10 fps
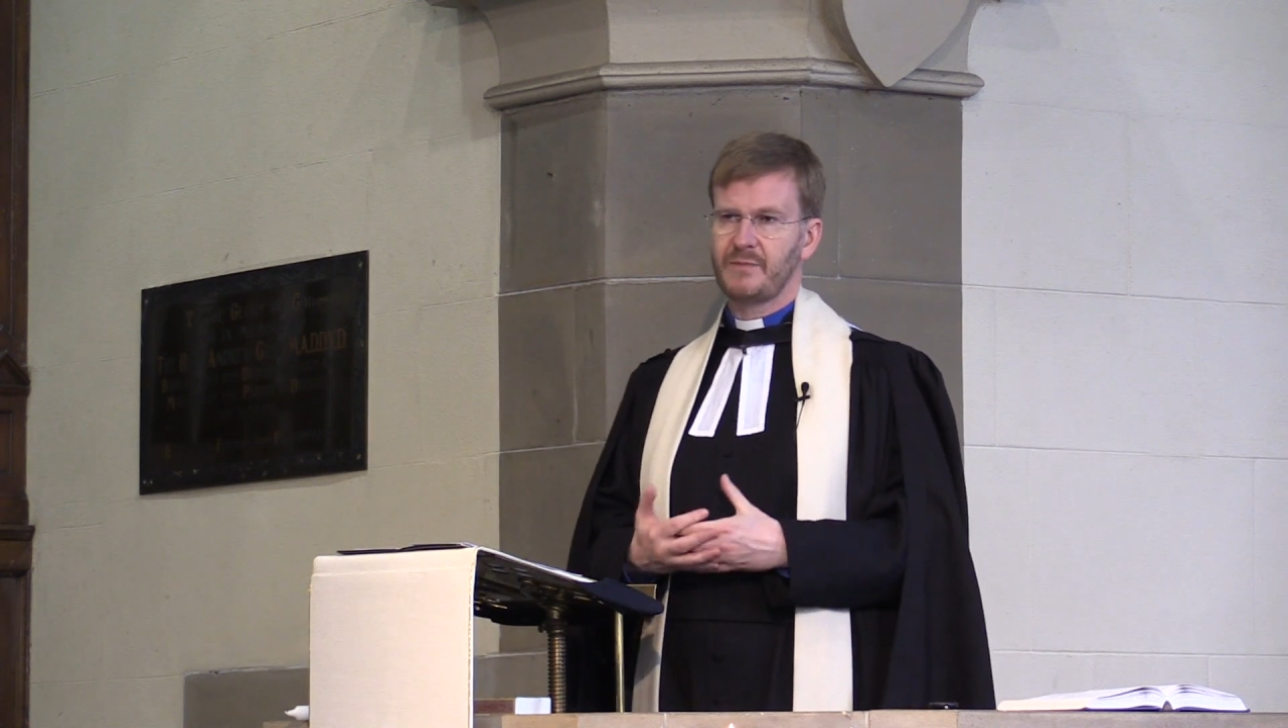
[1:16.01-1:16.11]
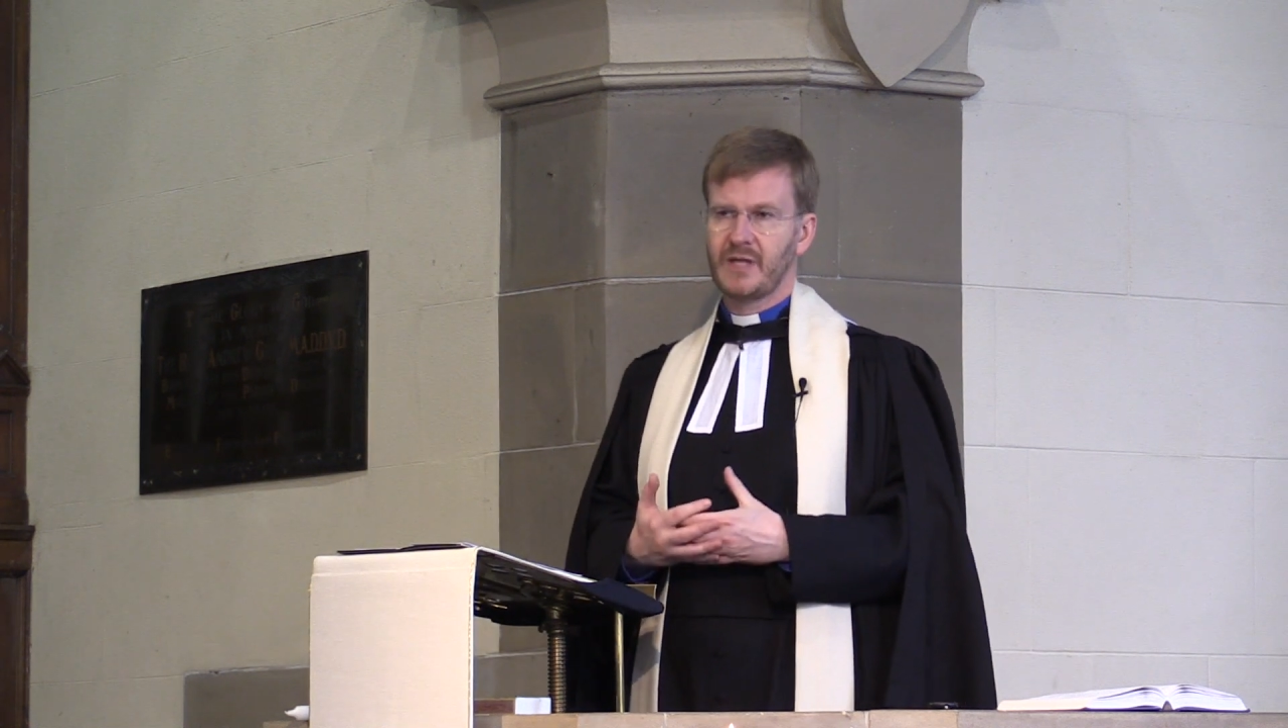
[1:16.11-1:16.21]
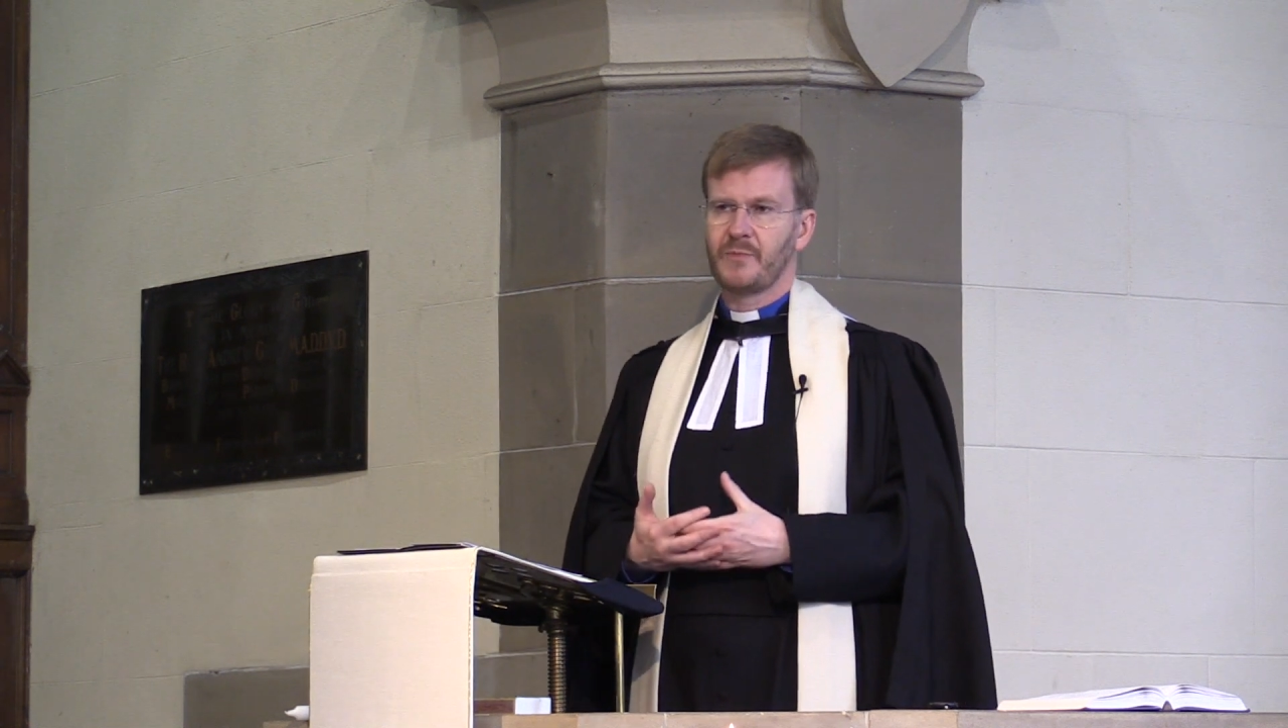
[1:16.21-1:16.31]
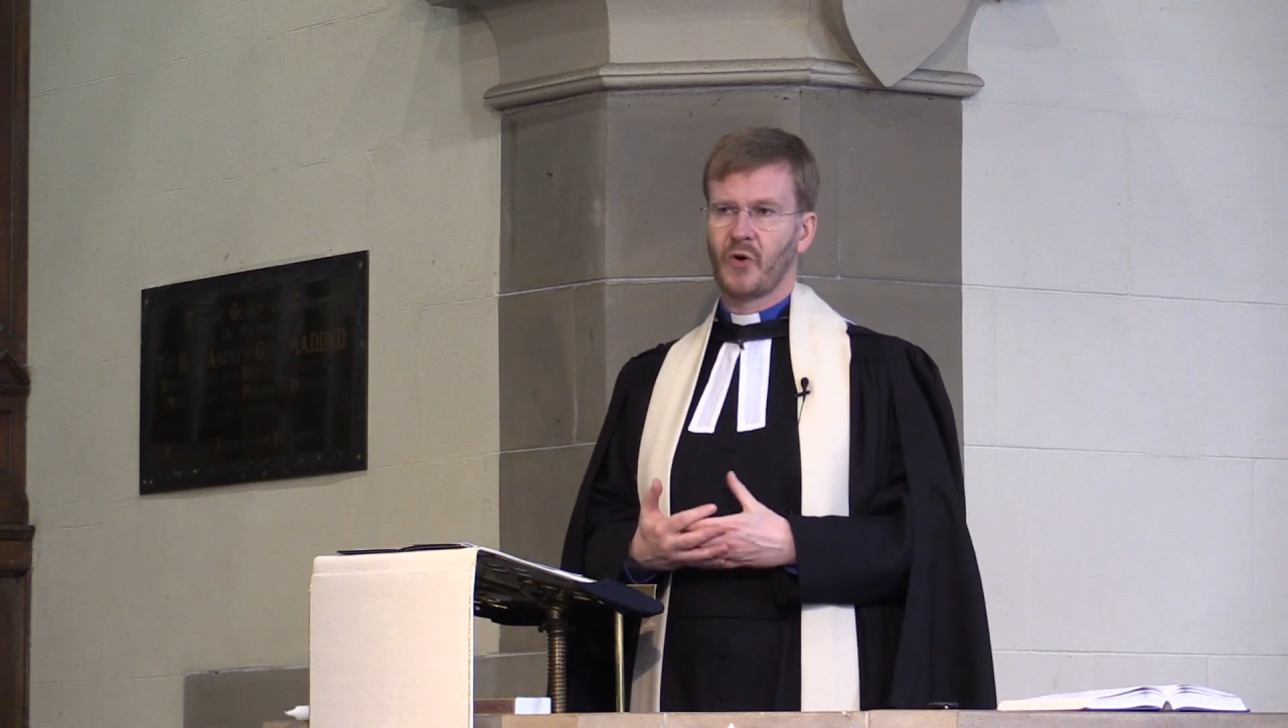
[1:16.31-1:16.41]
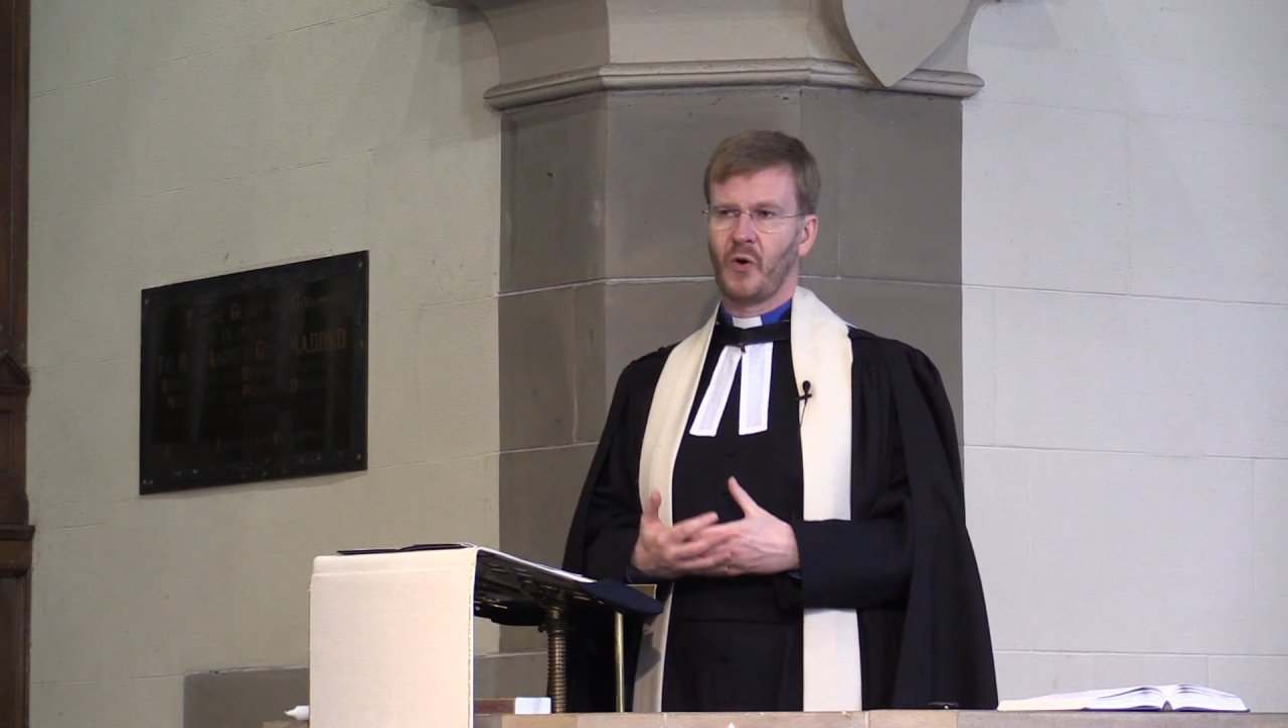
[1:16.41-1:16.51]

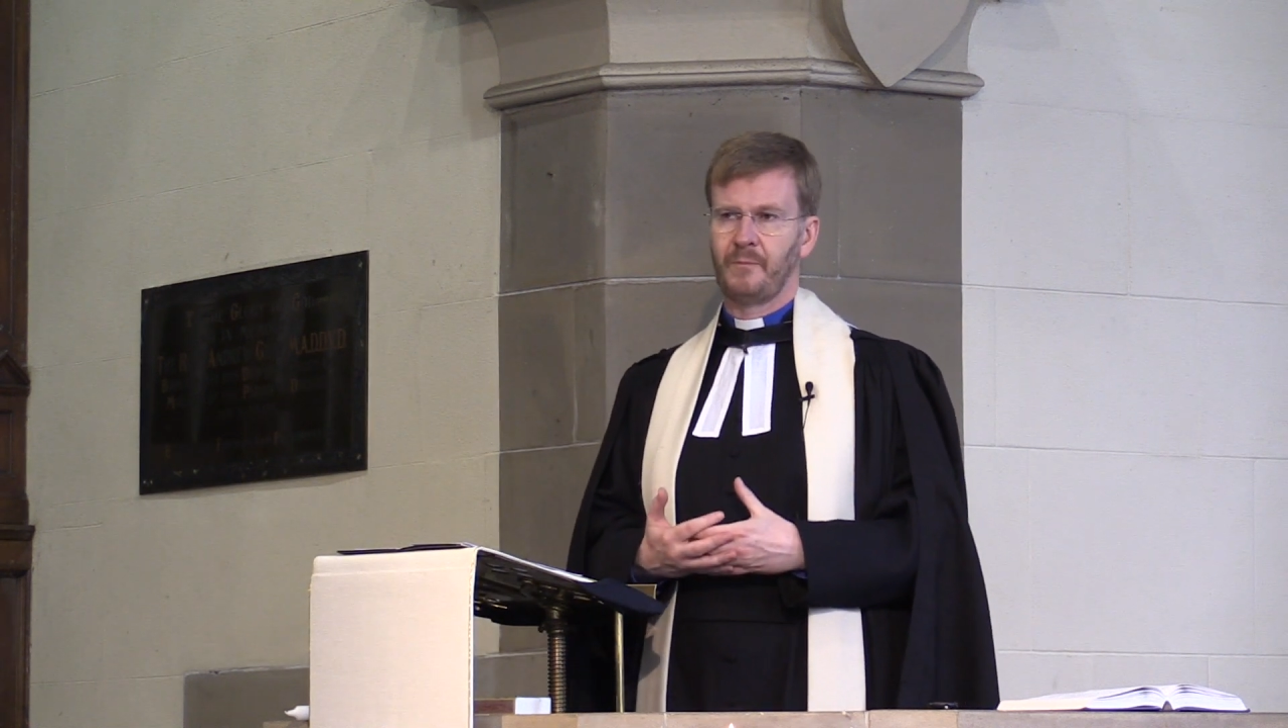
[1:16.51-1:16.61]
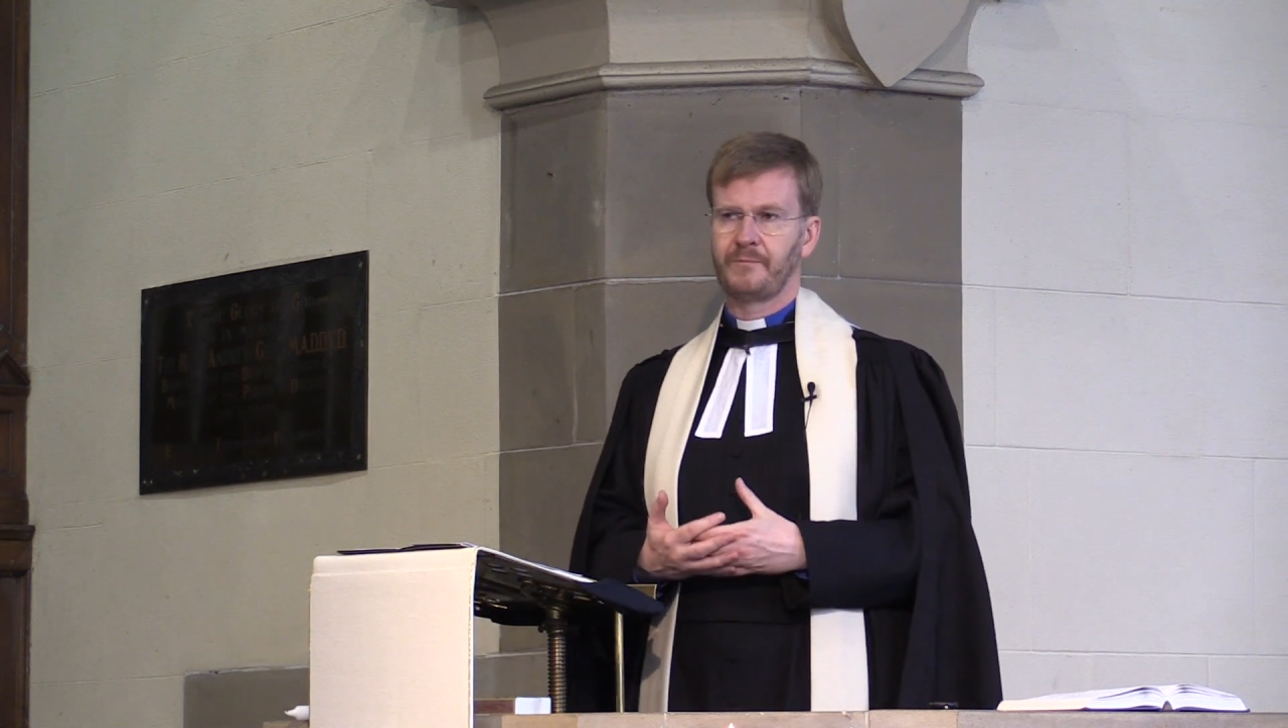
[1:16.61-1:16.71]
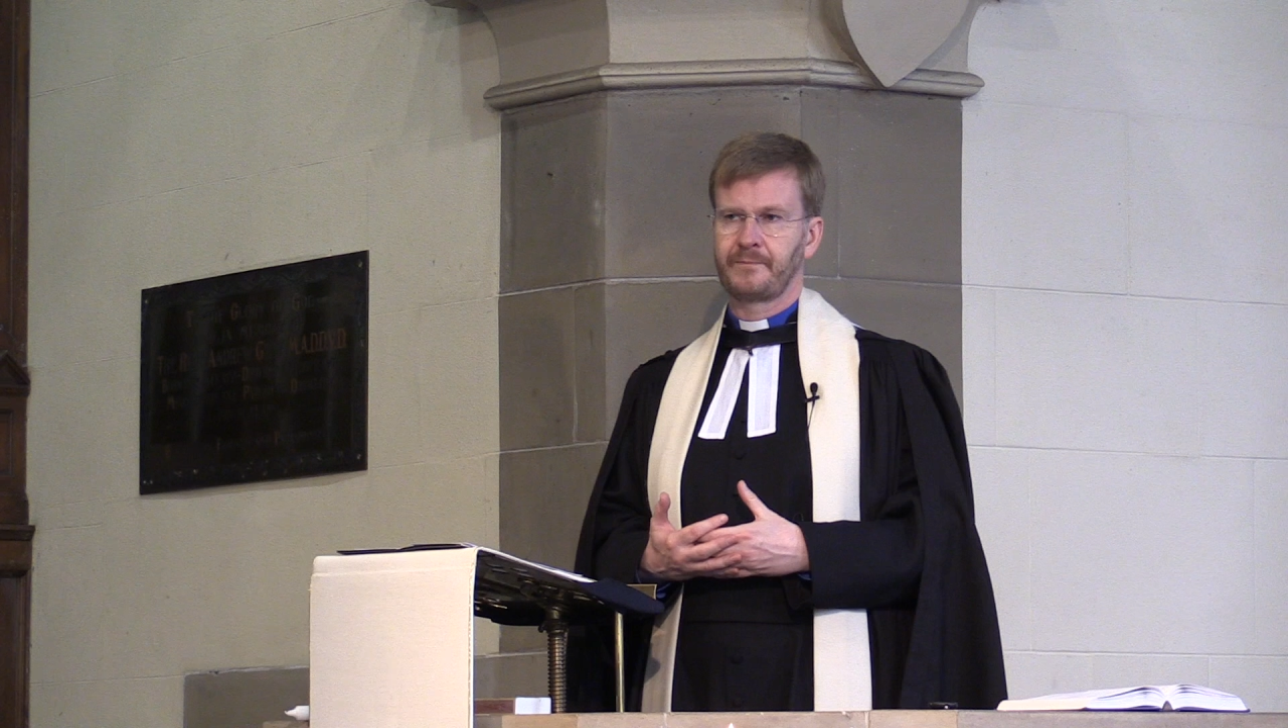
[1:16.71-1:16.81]
people